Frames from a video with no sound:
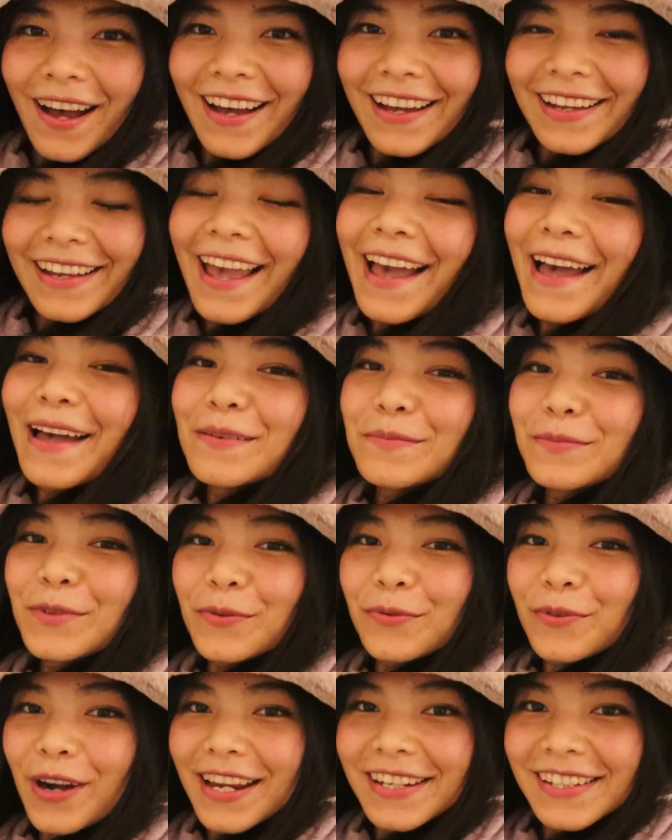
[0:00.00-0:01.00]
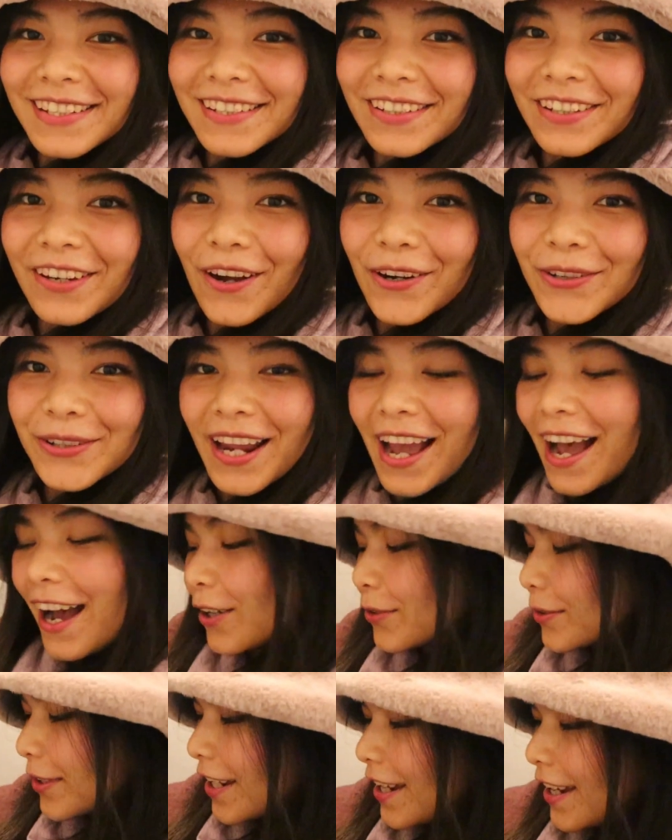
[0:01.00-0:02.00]
I am ready to go
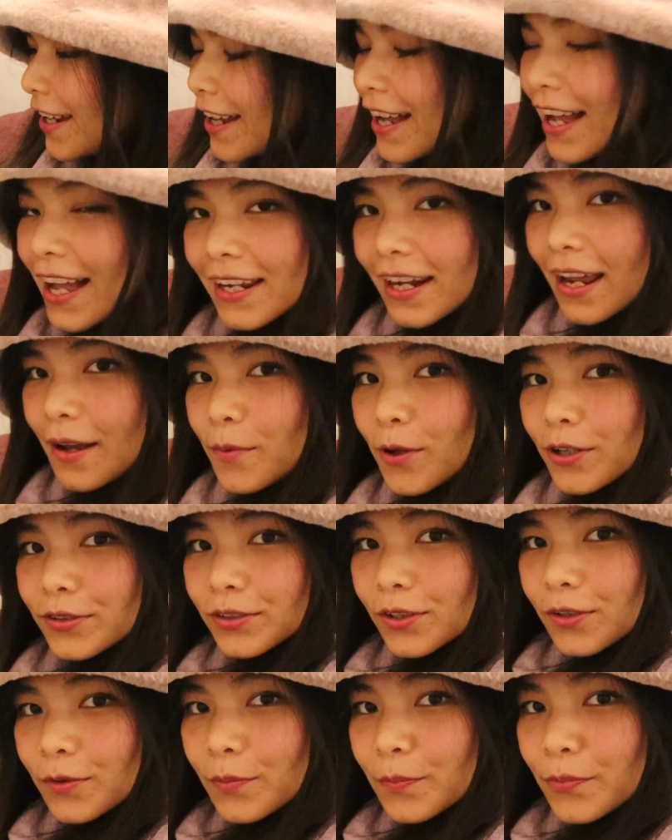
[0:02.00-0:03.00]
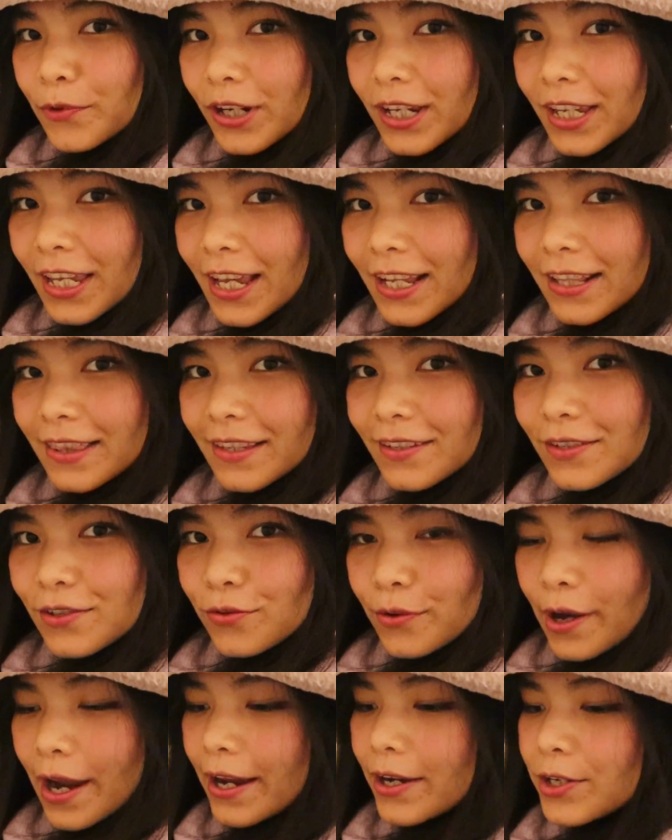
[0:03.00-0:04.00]
now and I'm also bringing the
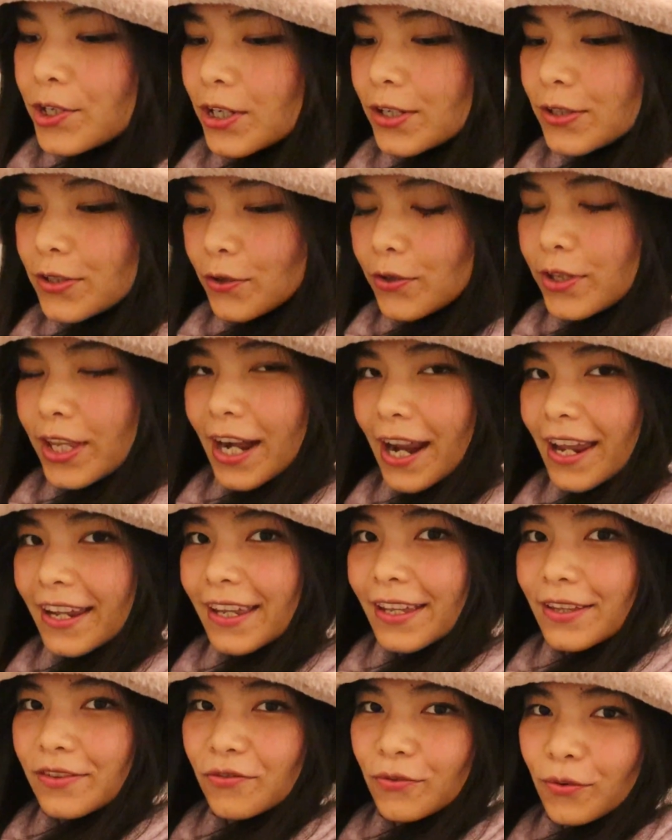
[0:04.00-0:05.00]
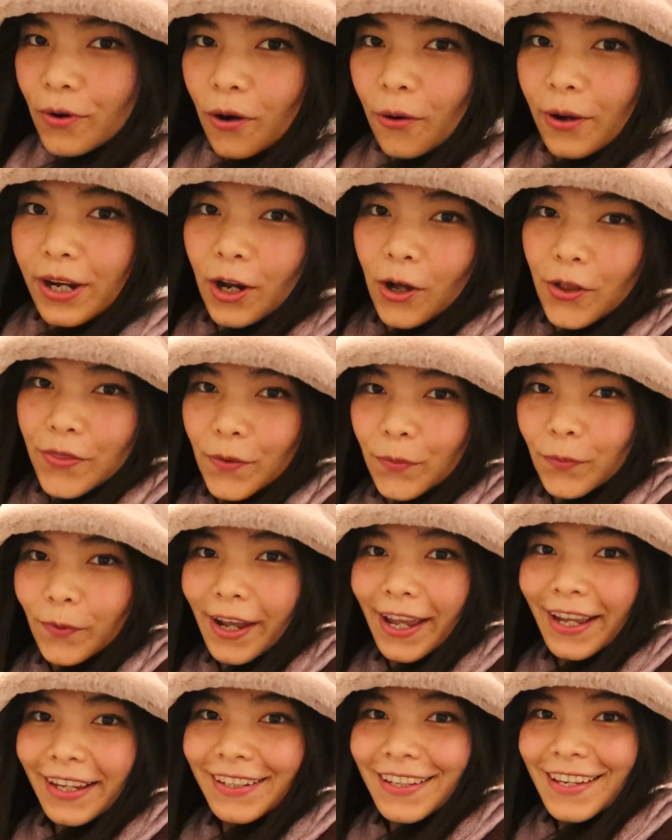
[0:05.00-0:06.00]
trash so that I can throw it on the
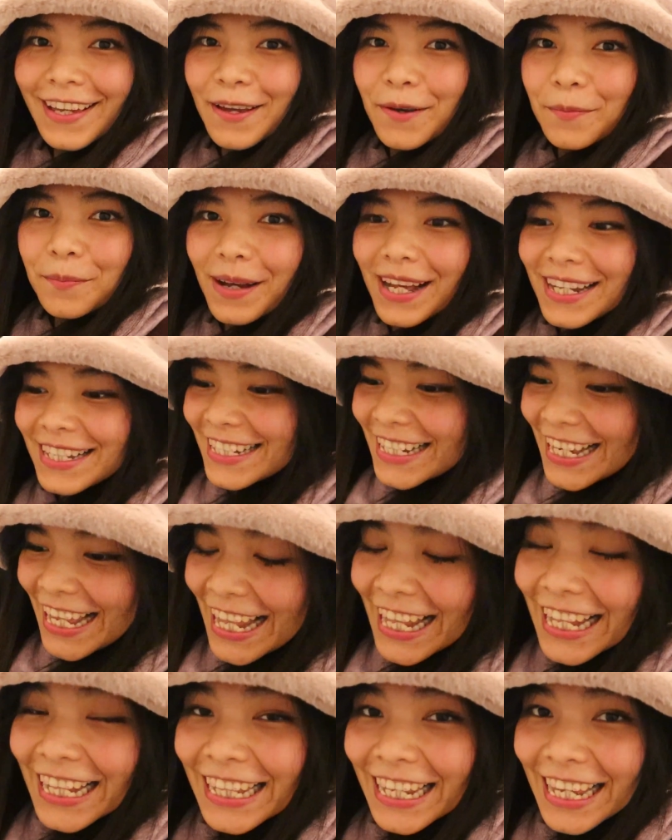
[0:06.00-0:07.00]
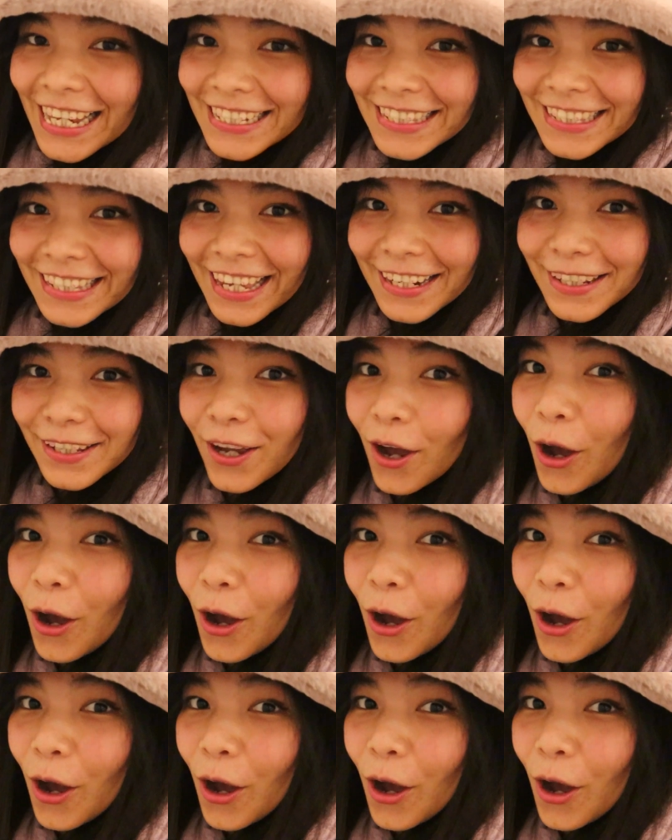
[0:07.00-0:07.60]
way but let's get